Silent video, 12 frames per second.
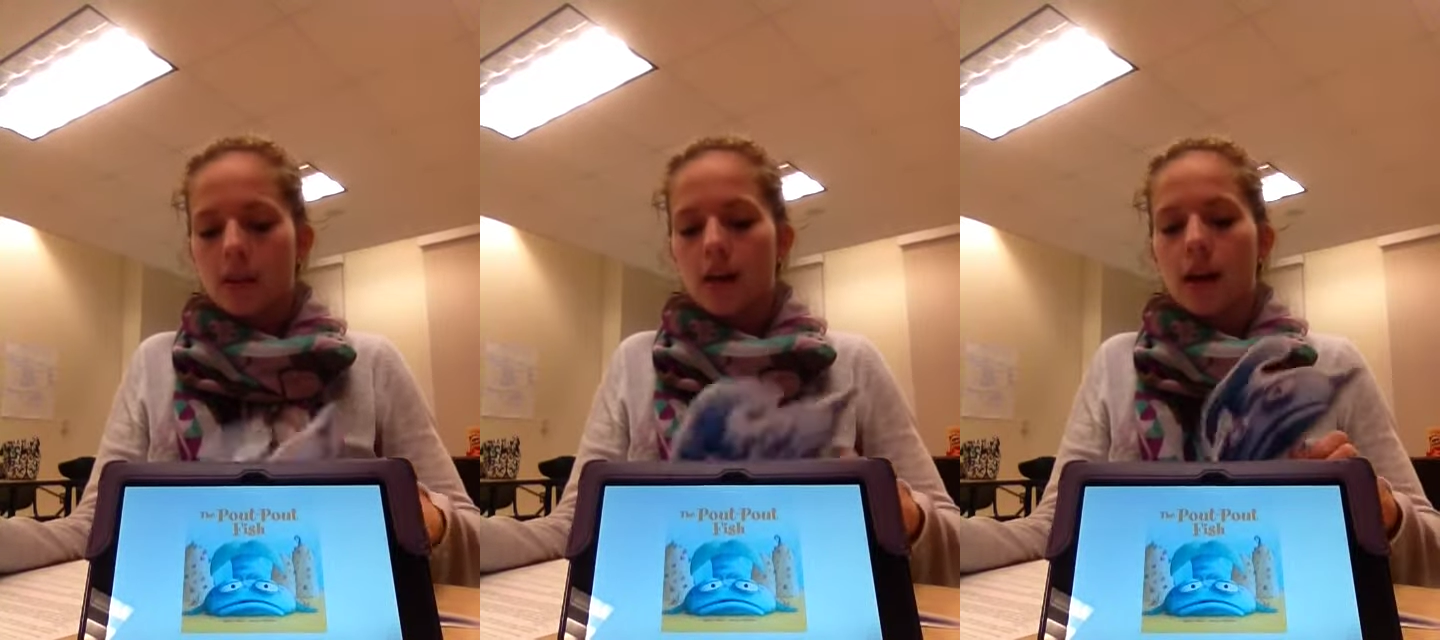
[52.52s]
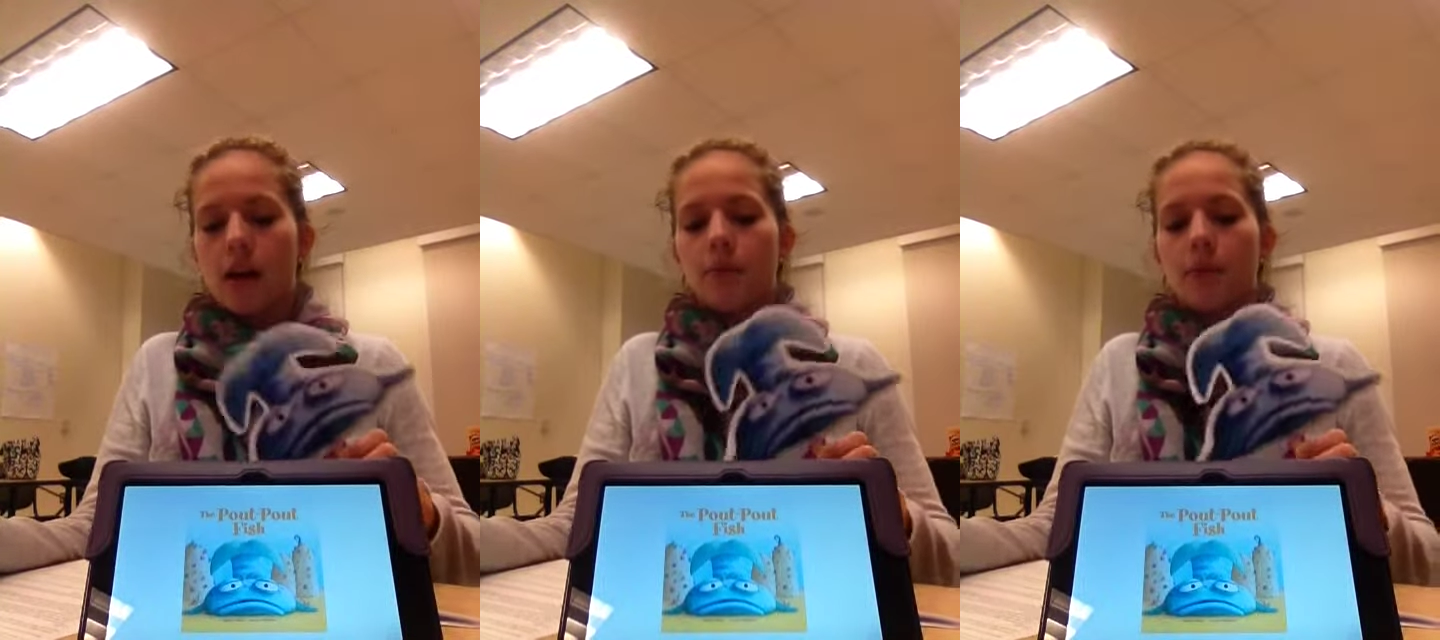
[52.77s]

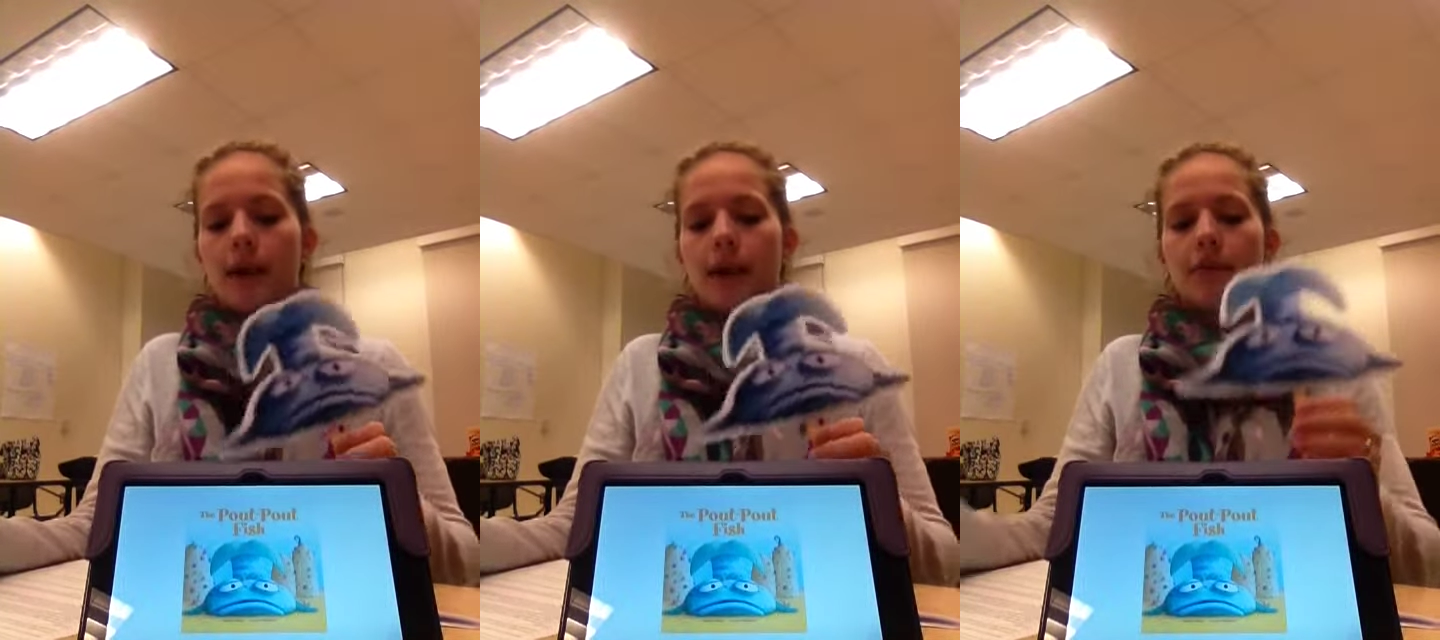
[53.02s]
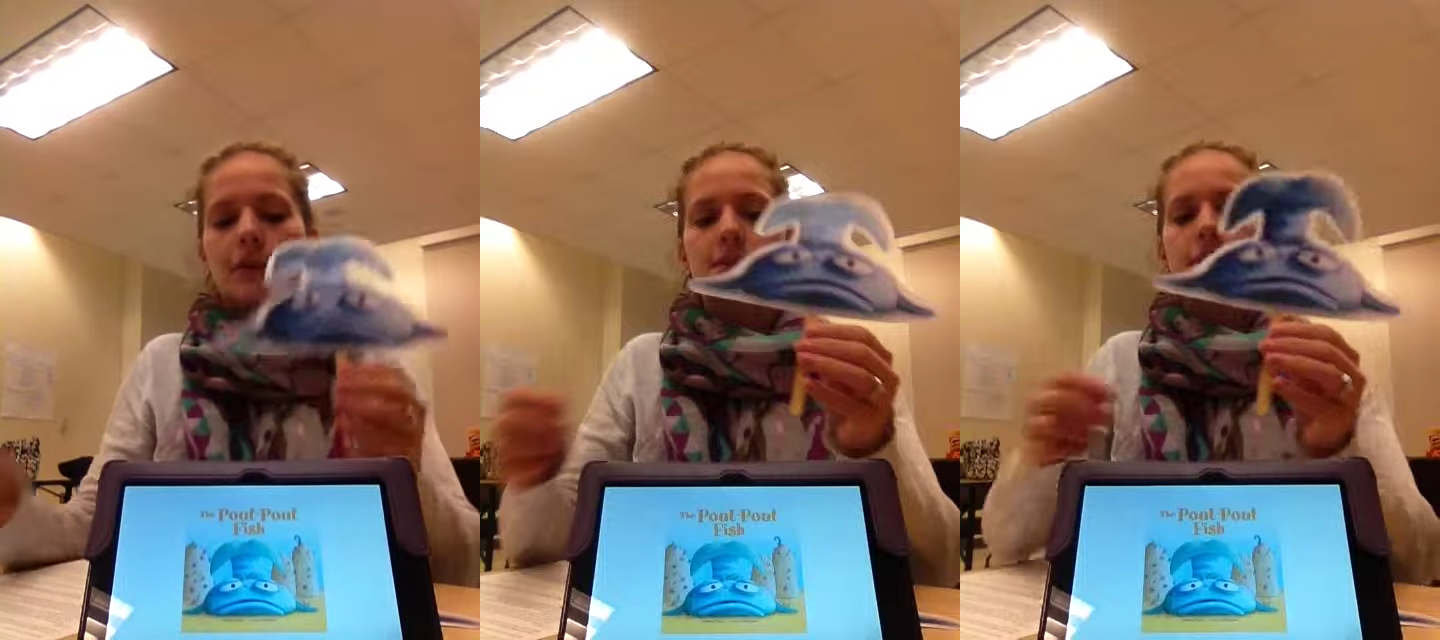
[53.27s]
I will
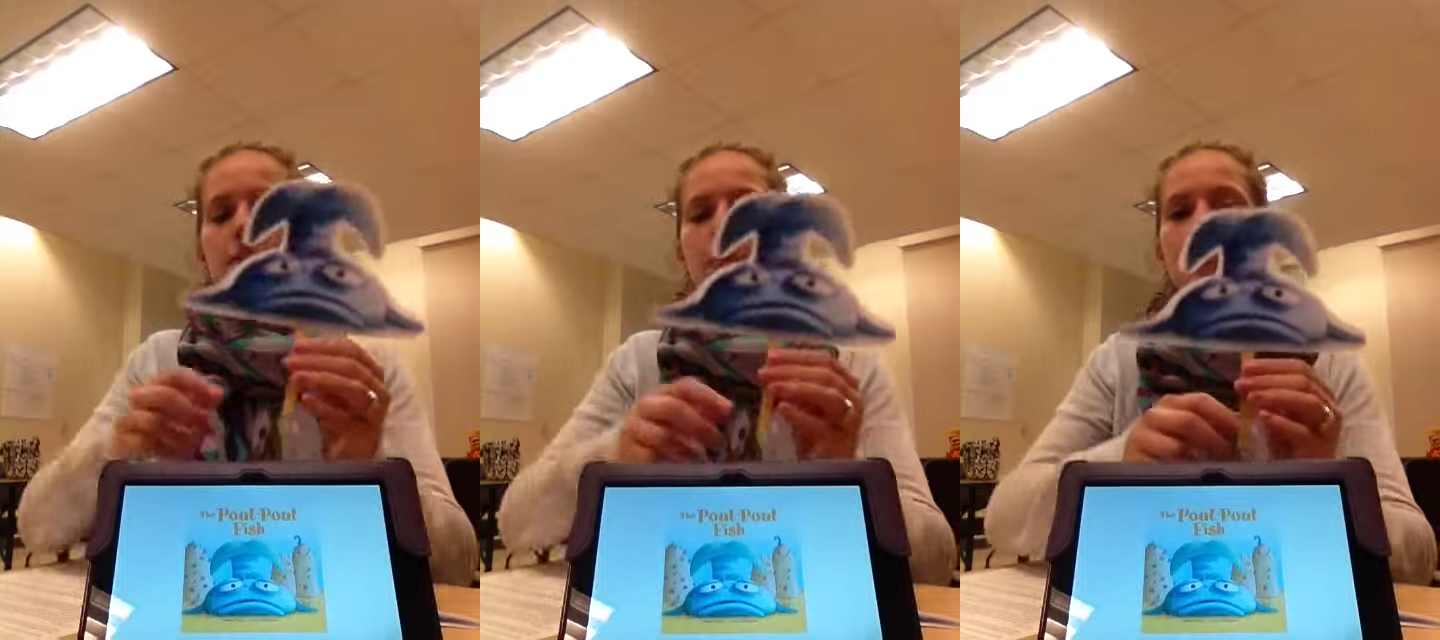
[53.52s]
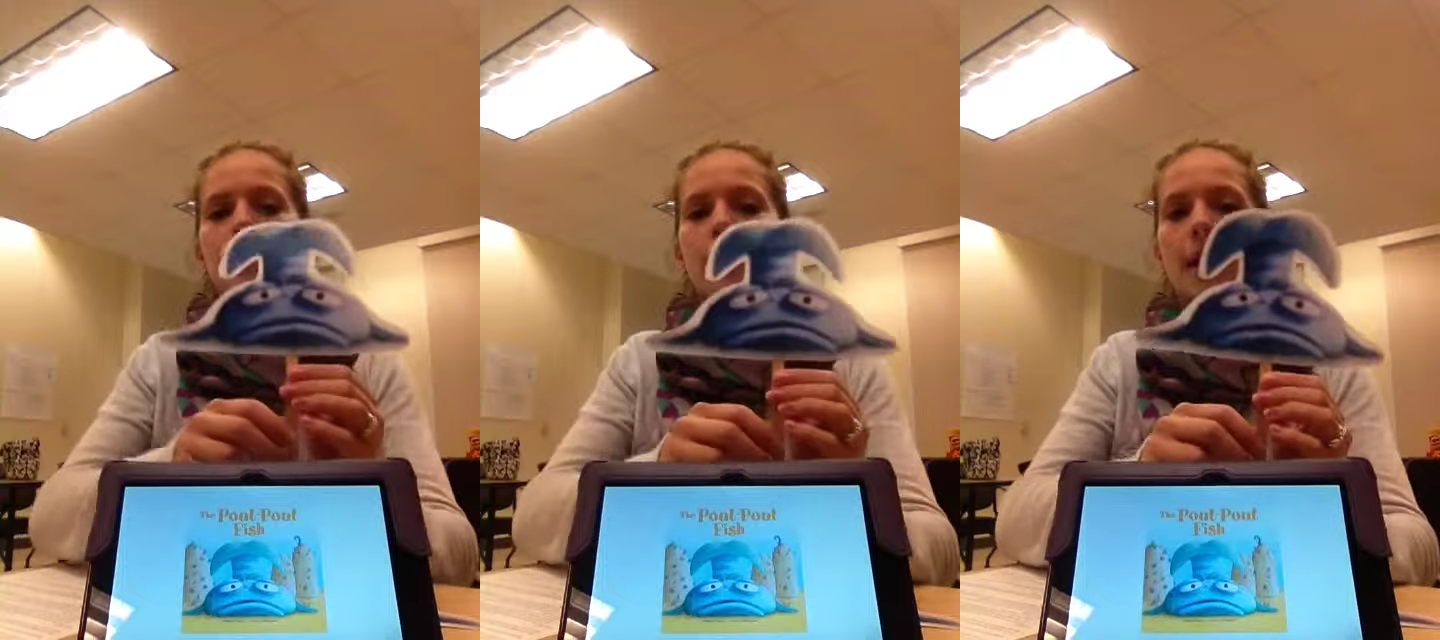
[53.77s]
have these little
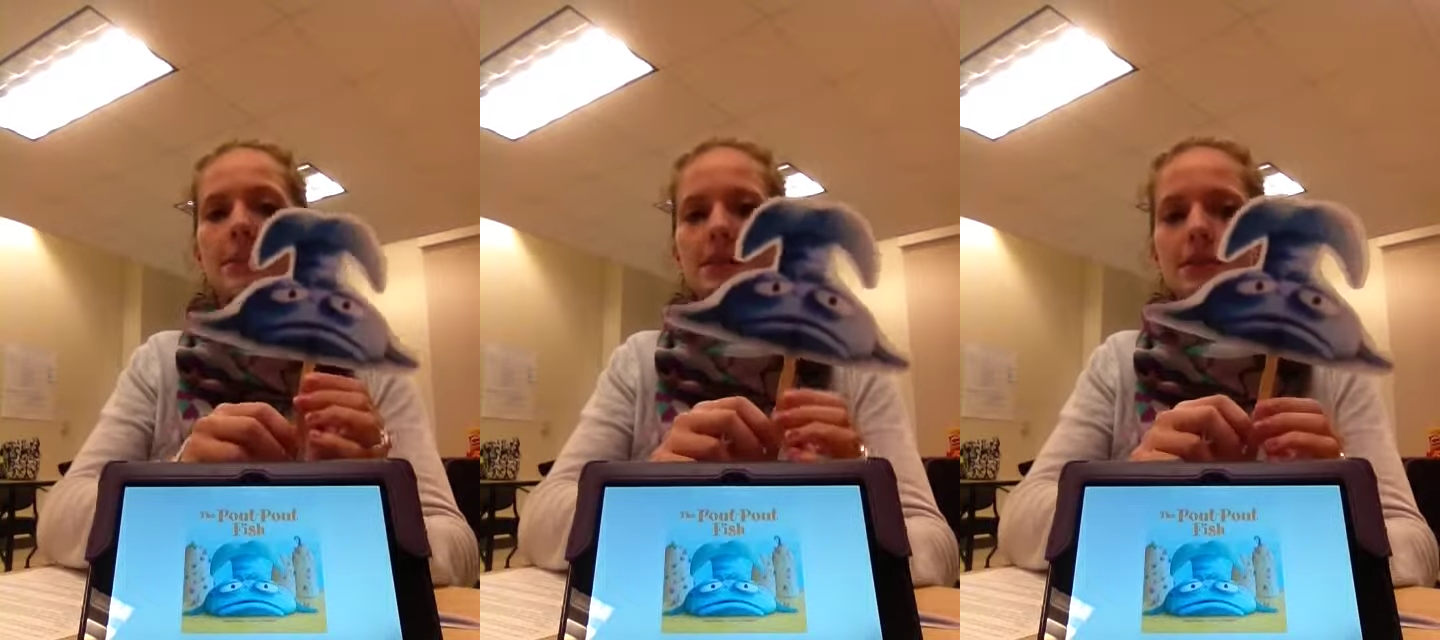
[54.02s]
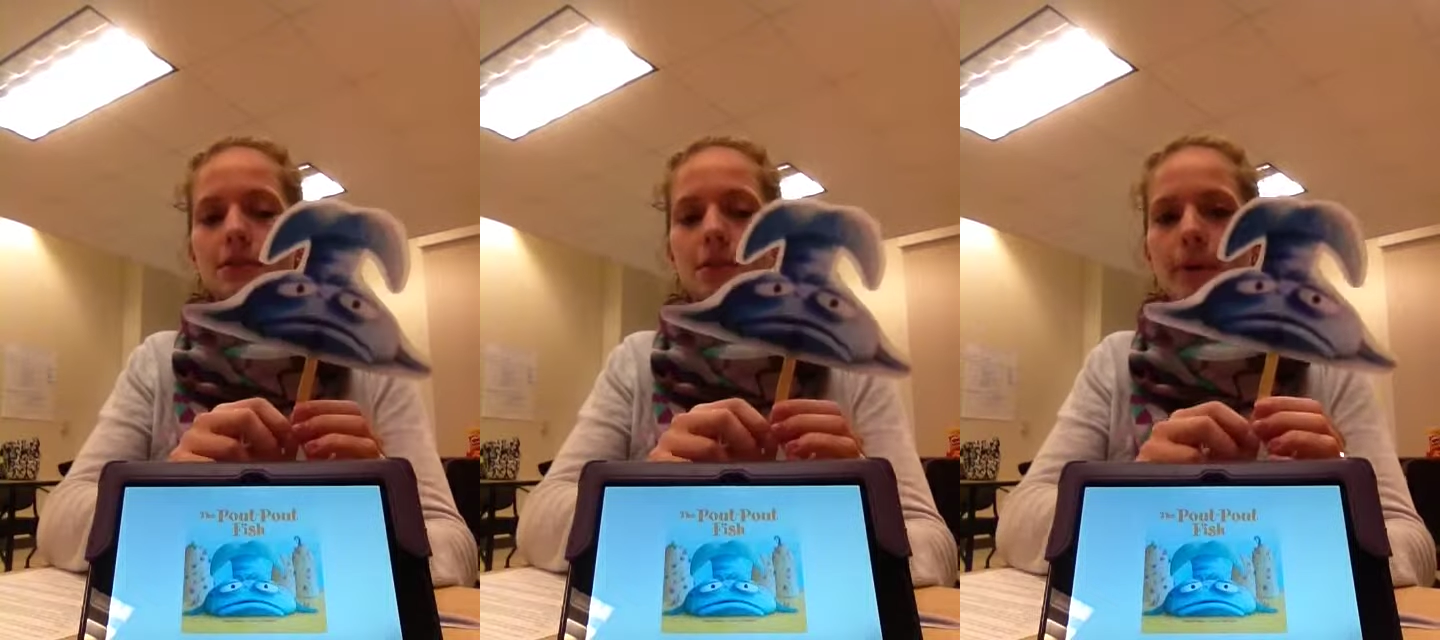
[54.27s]
props,
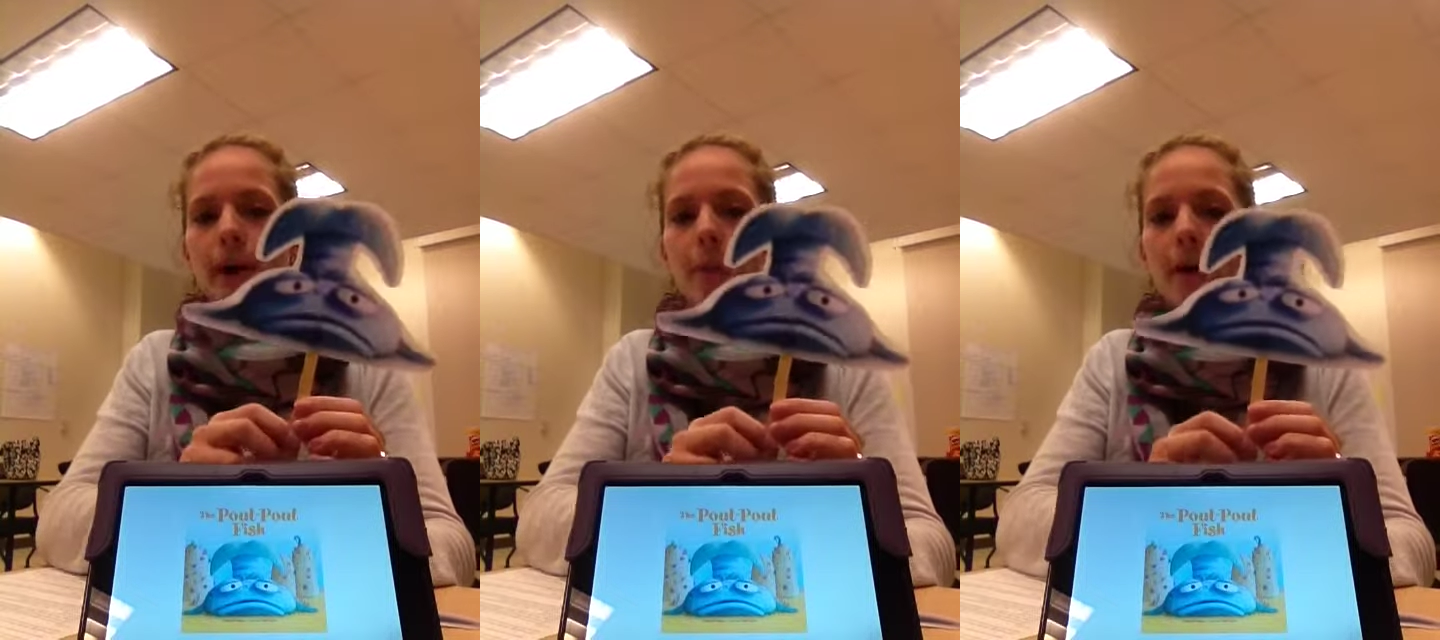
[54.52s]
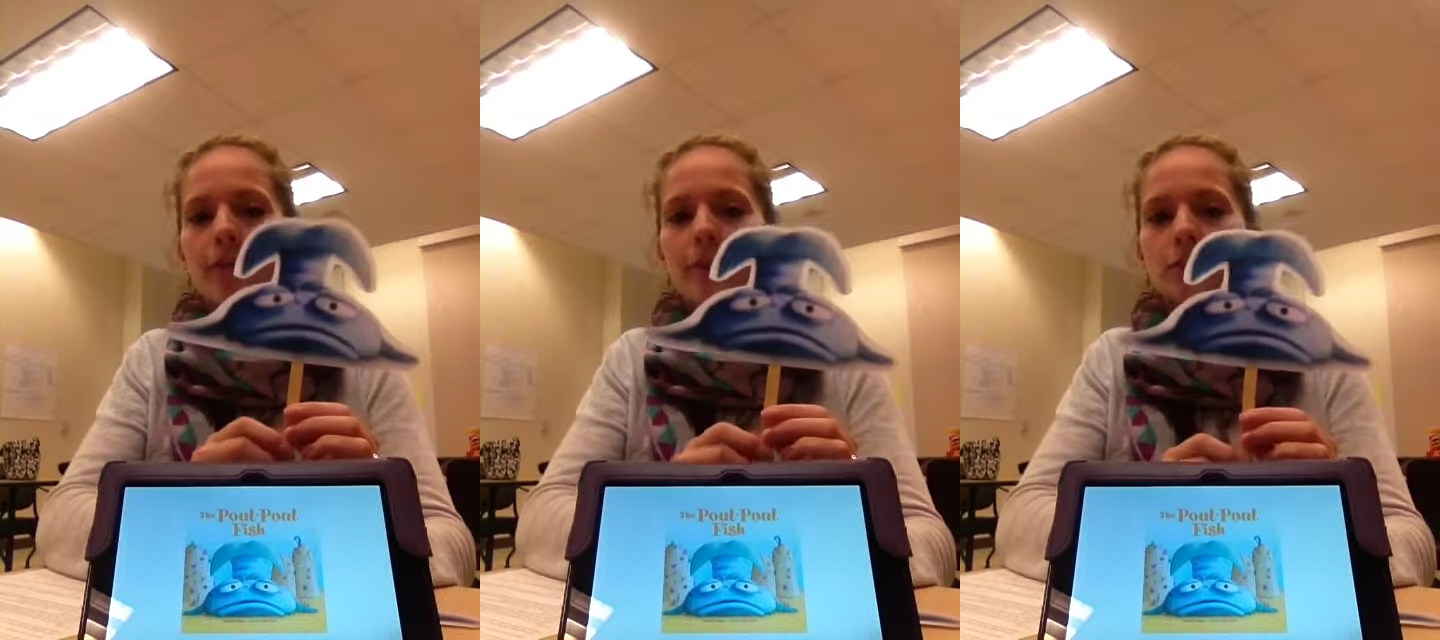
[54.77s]
these little Pout
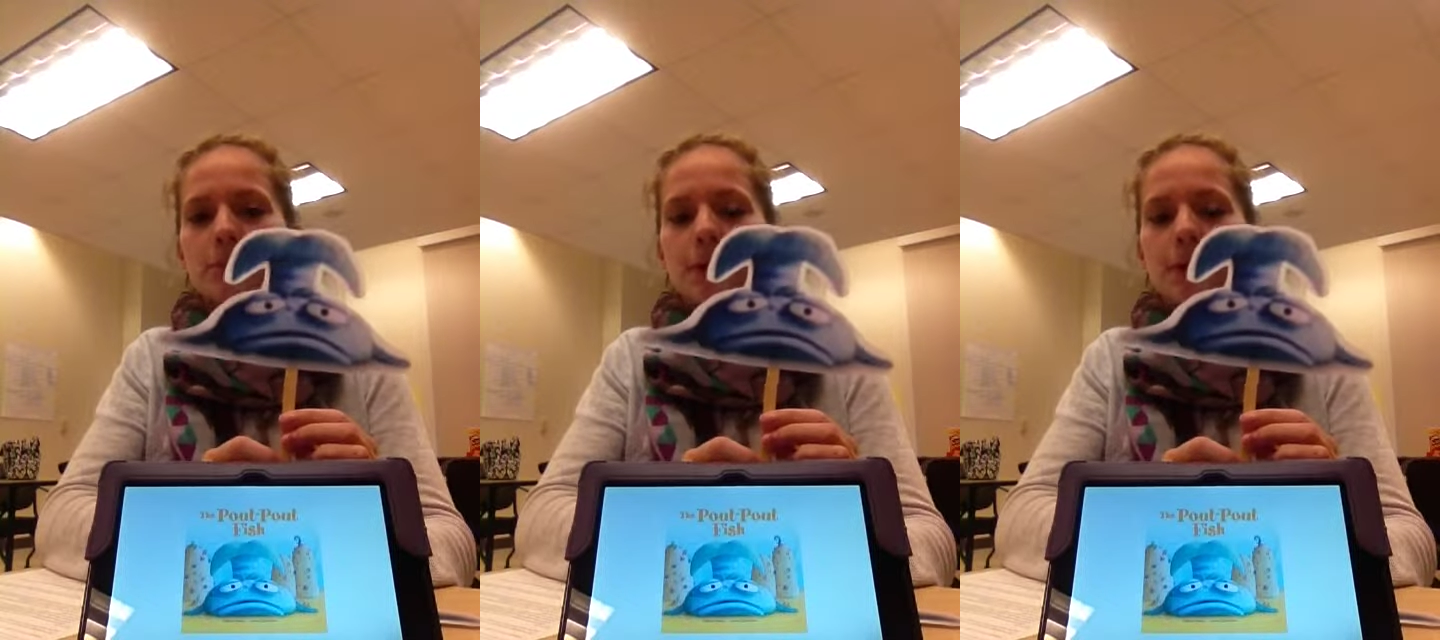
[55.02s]
Pout Fish